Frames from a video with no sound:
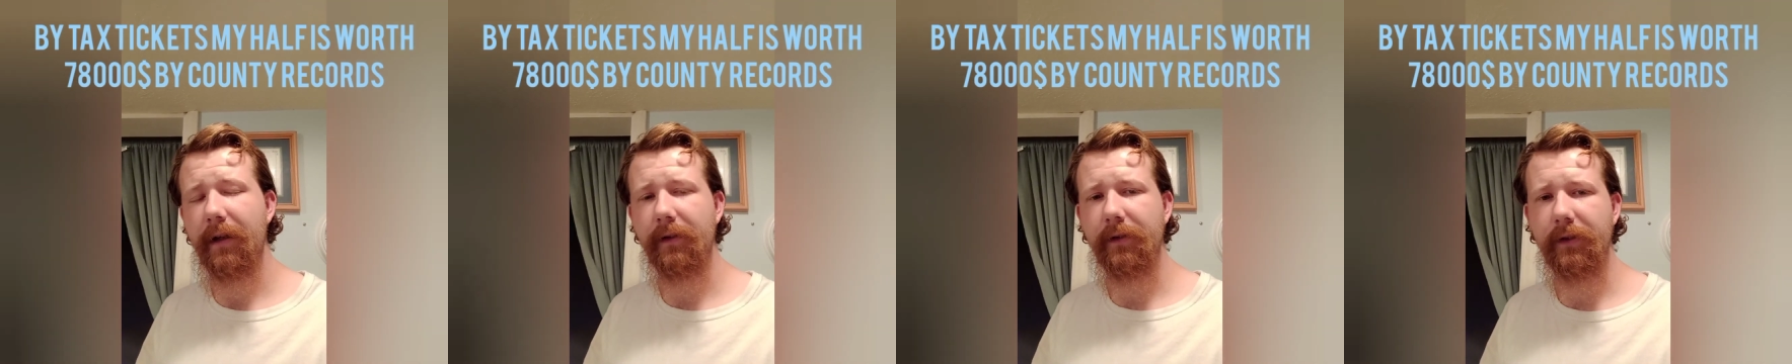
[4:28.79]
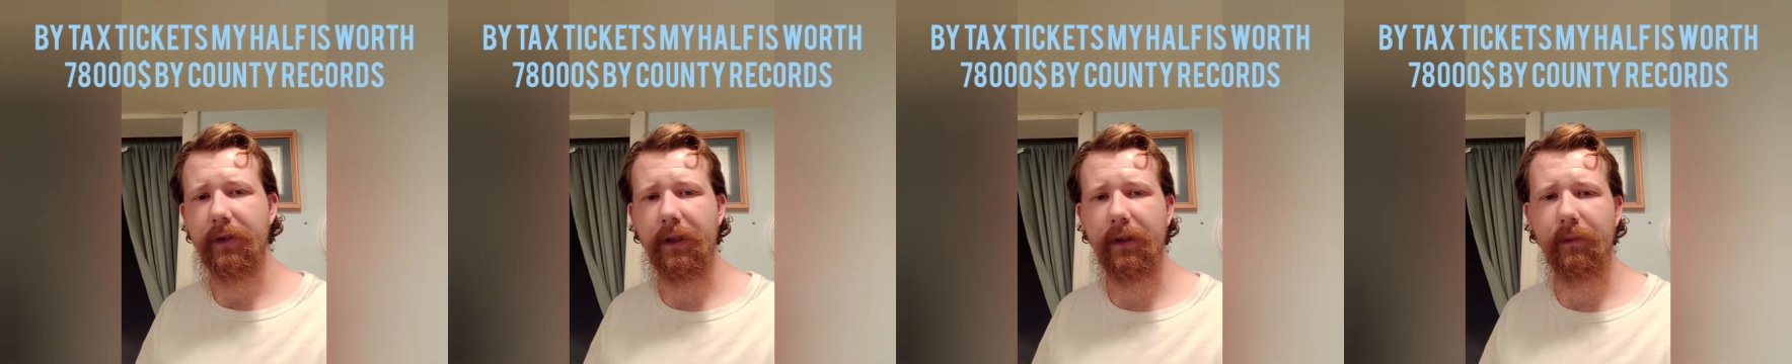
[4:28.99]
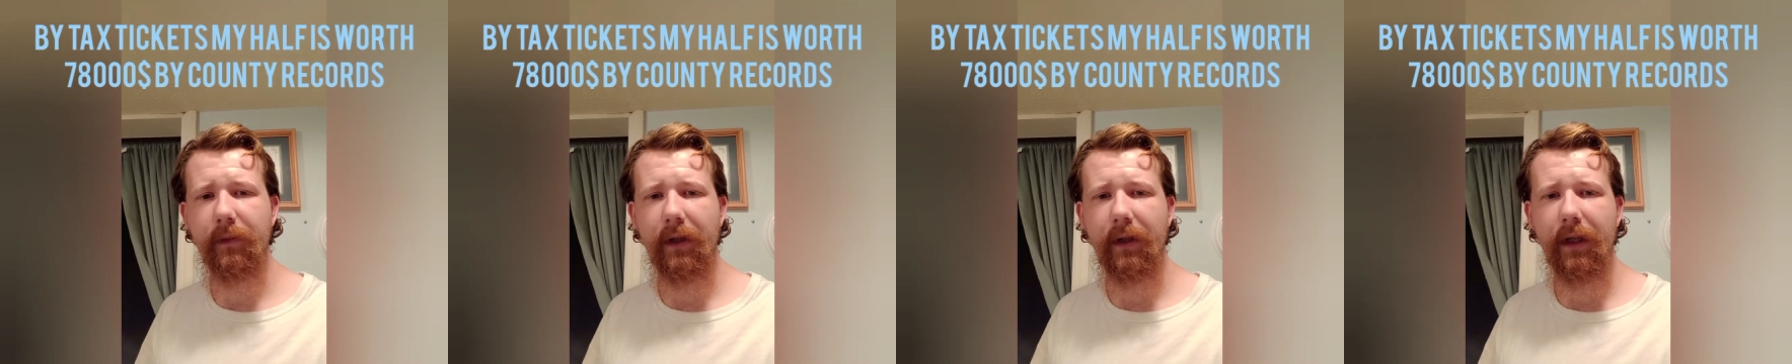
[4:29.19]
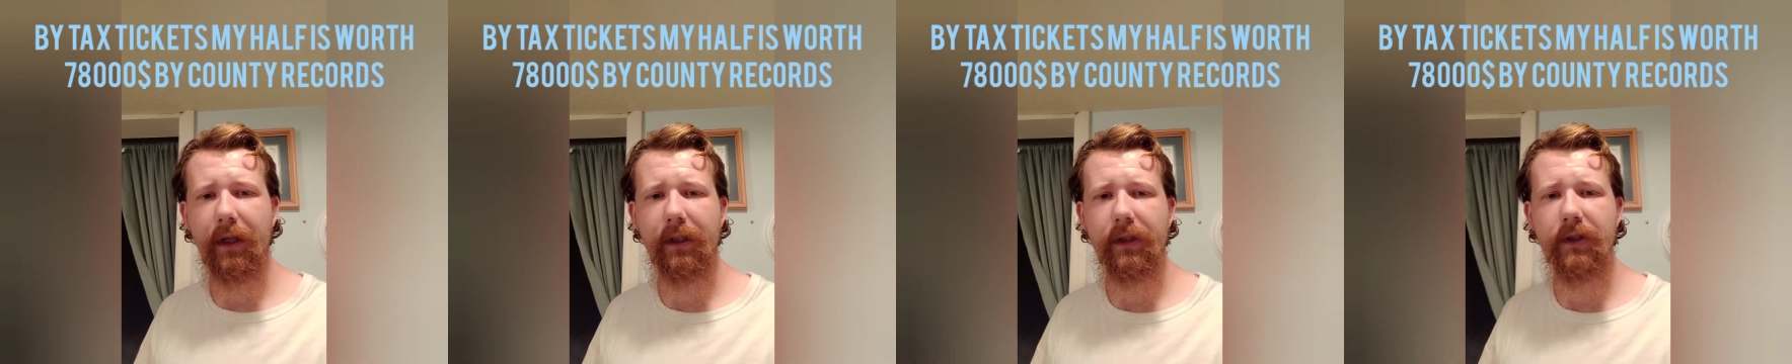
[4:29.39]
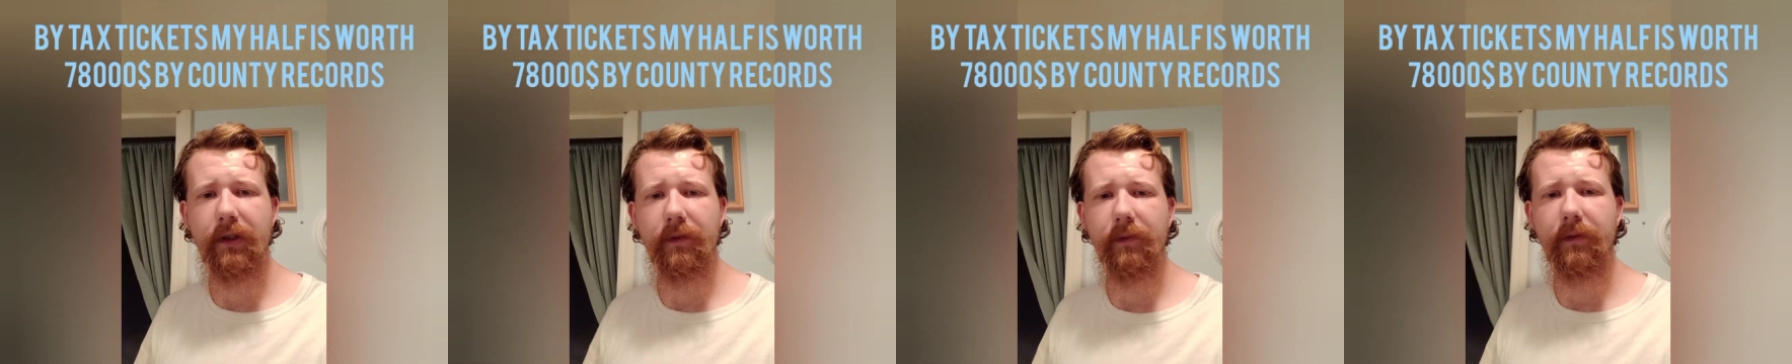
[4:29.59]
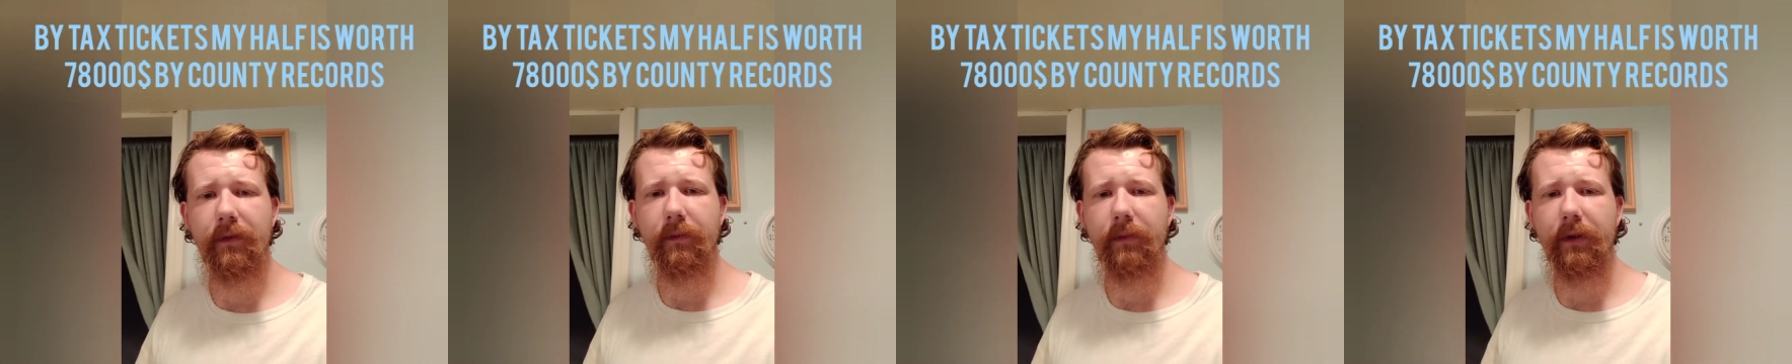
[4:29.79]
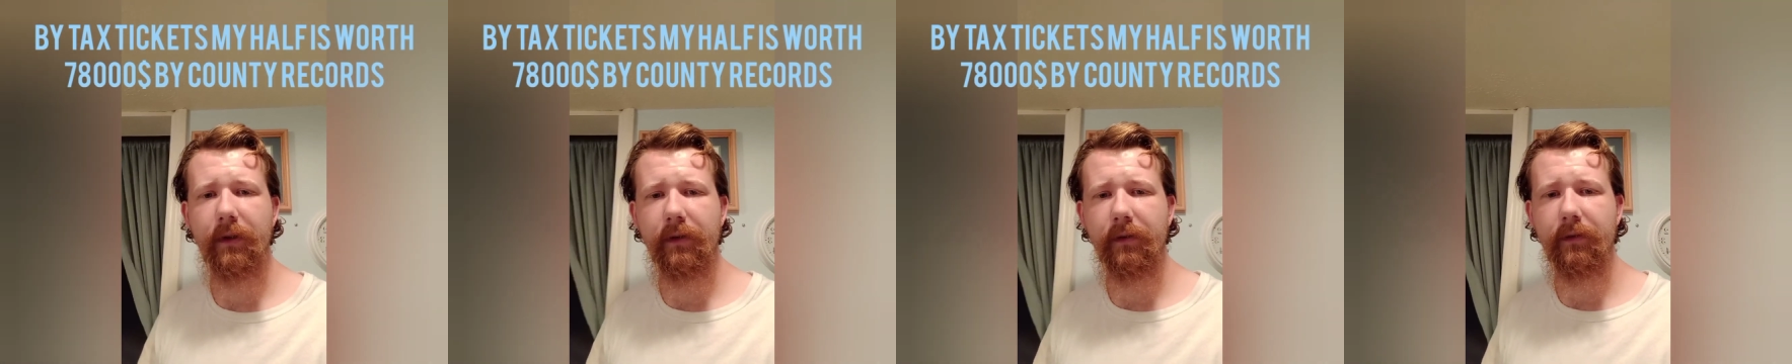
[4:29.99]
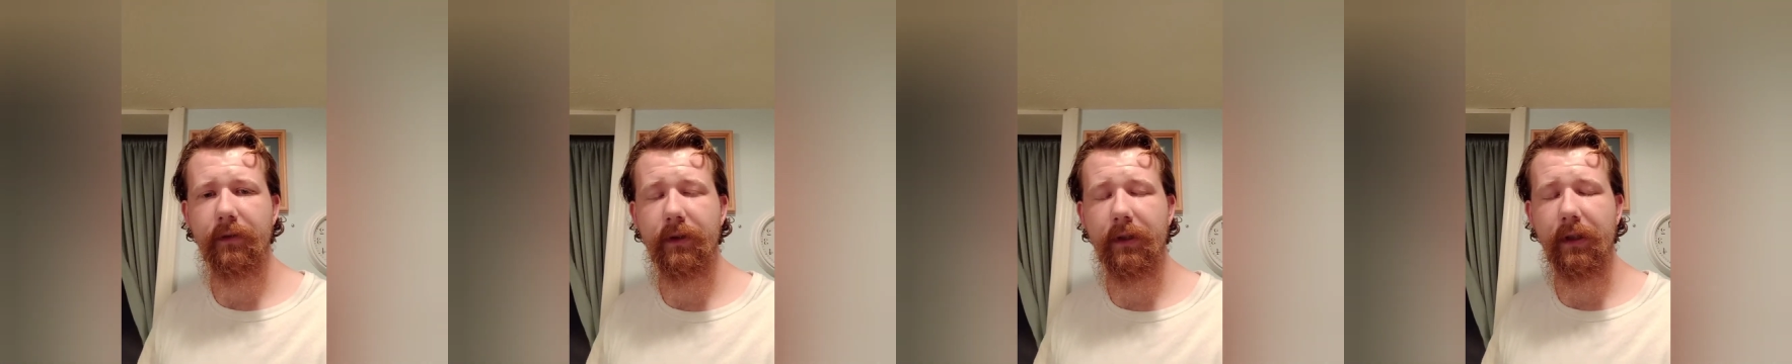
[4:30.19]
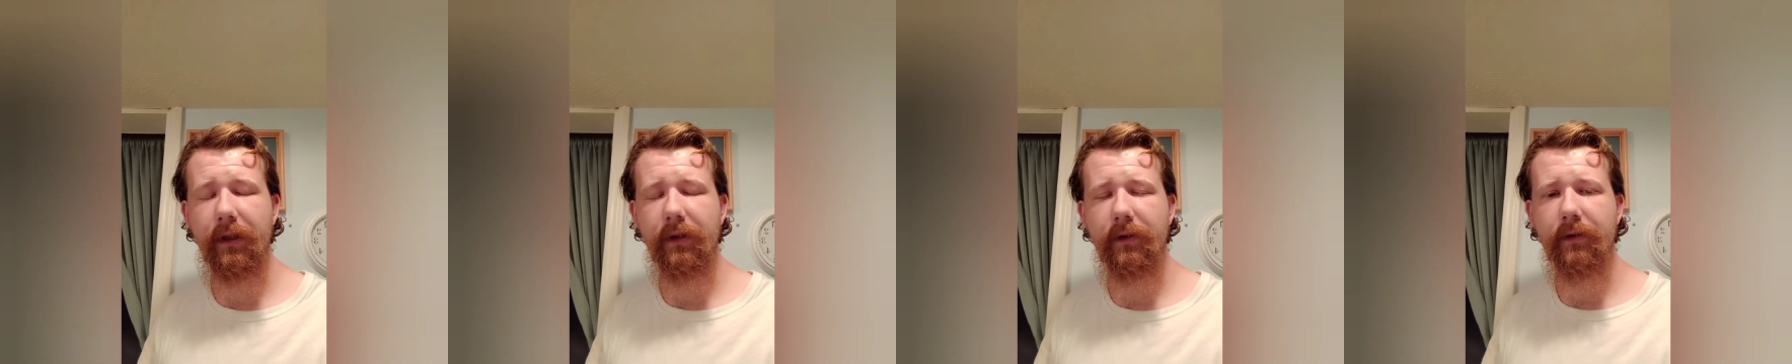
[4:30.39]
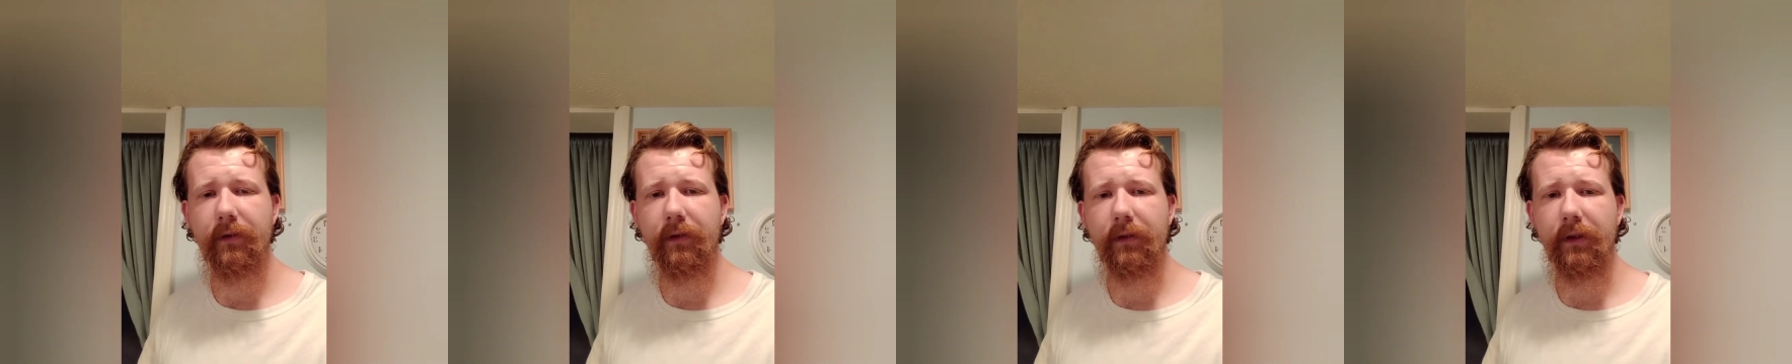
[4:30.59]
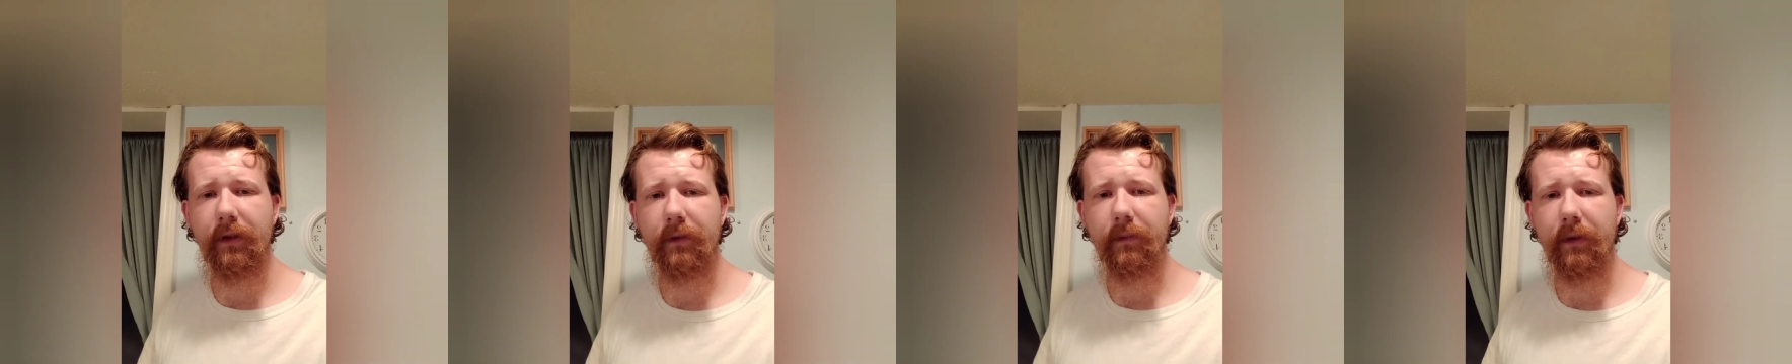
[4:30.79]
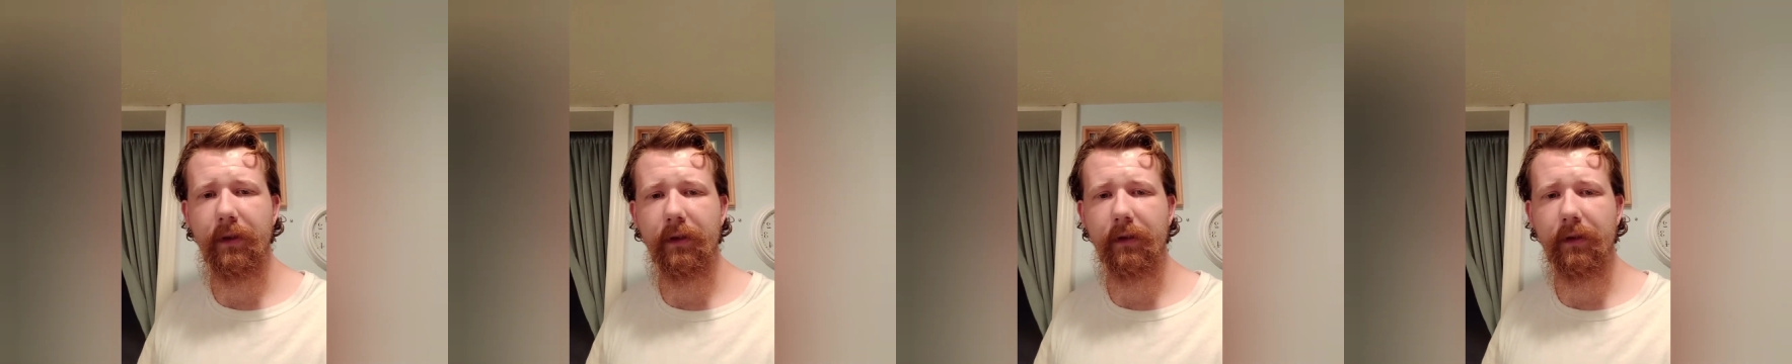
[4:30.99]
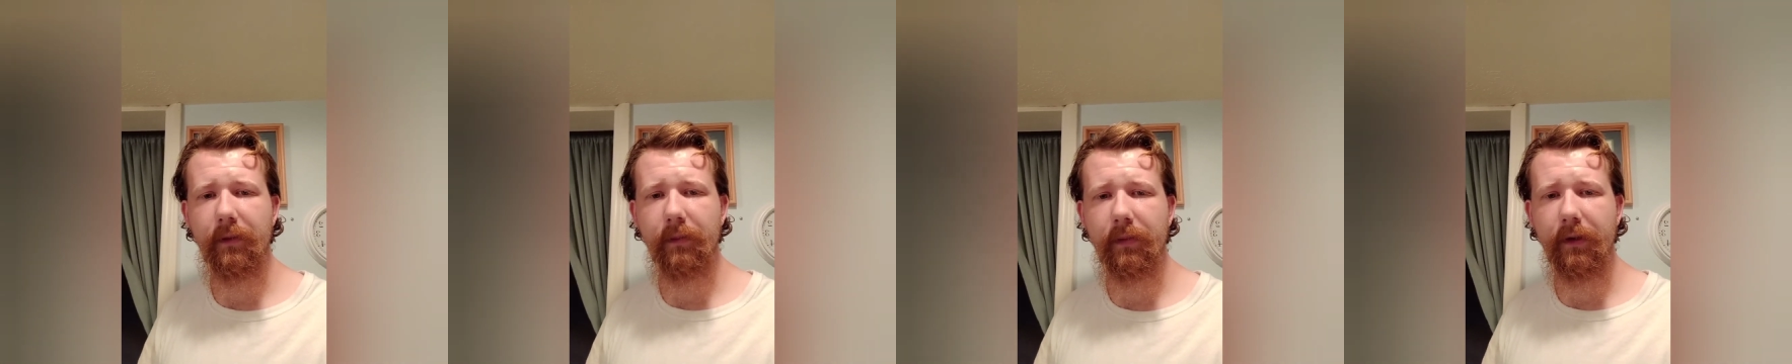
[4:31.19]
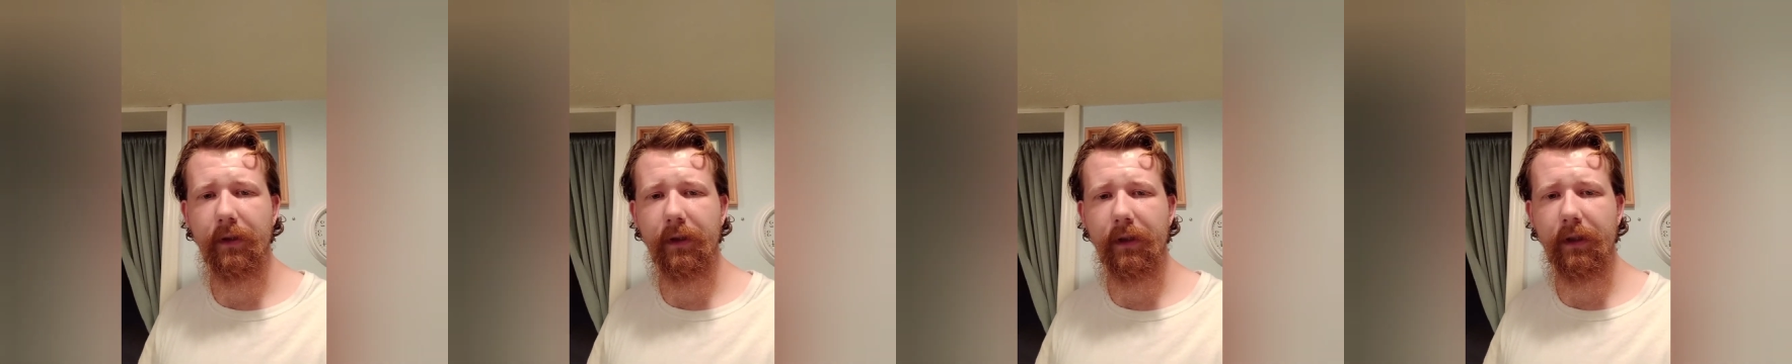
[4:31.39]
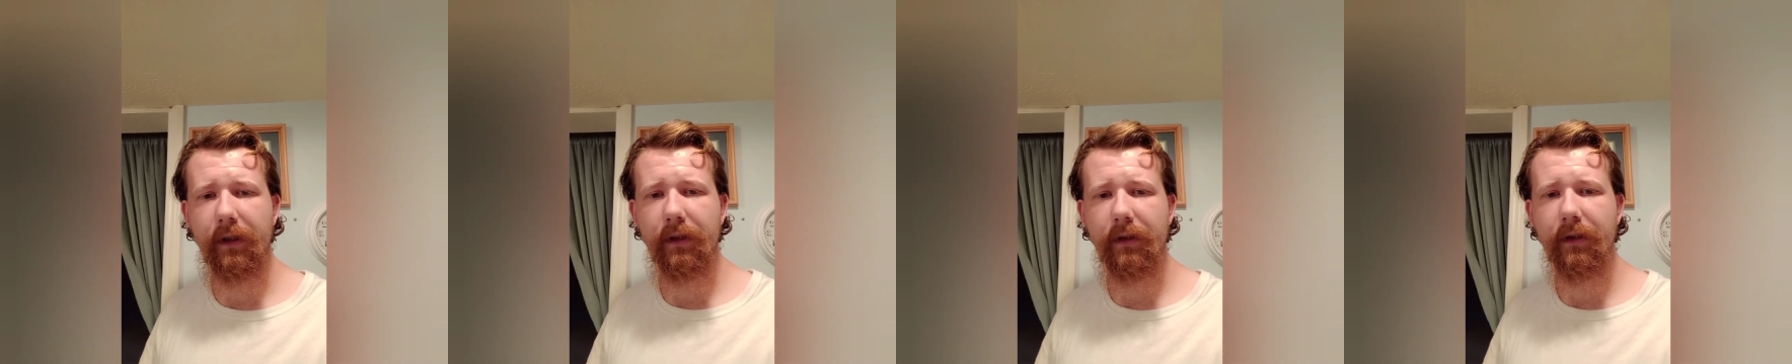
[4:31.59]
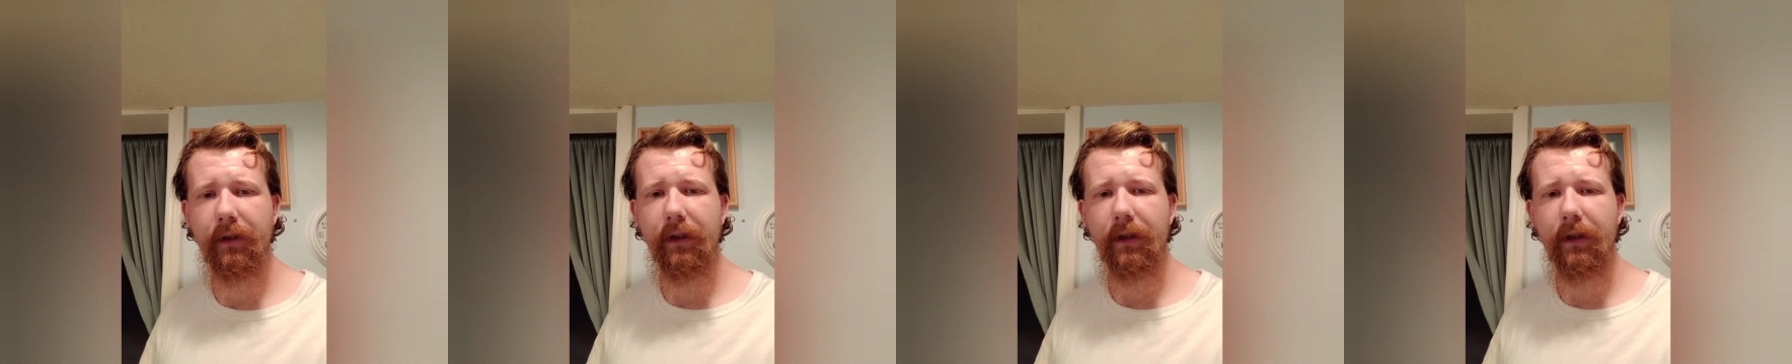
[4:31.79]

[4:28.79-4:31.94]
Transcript: examination from New Century that's been complete.